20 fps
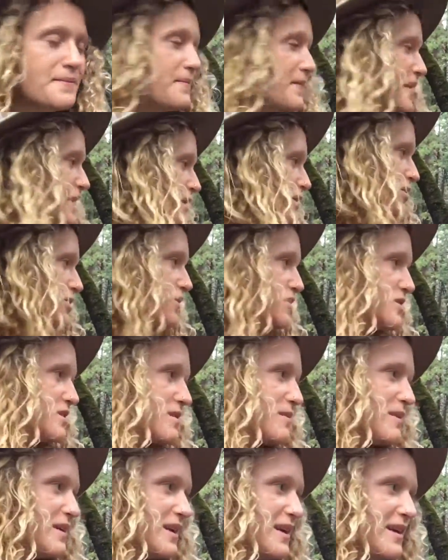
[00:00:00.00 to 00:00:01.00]
made it to
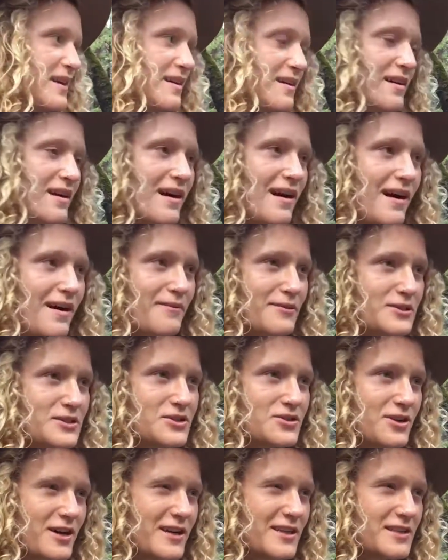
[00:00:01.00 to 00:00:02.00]
Yosemite. I was
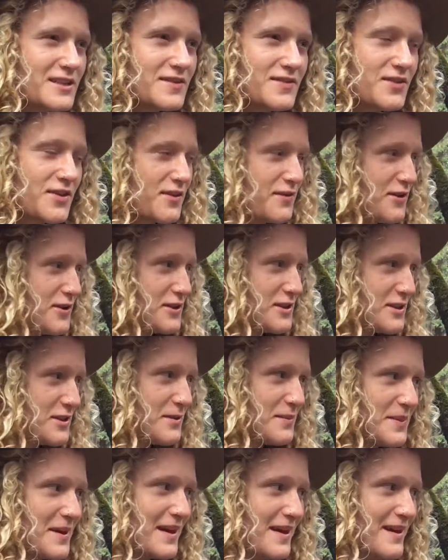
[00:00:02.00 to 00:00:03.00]
stressed for the first
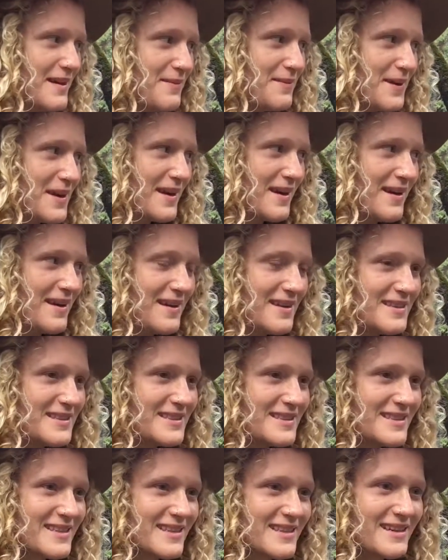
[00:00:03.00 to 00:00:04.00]
little bit
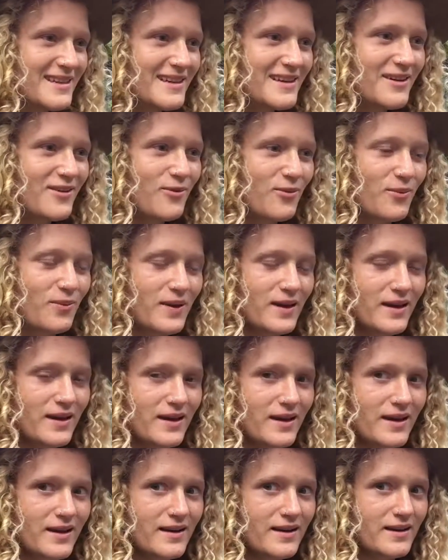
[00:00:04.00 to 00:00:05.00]
because
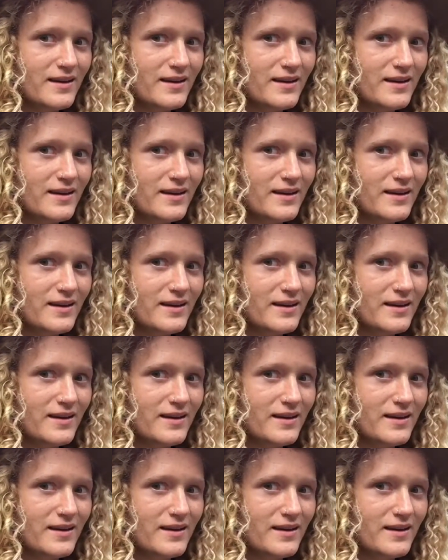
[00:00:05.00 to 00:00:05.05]
we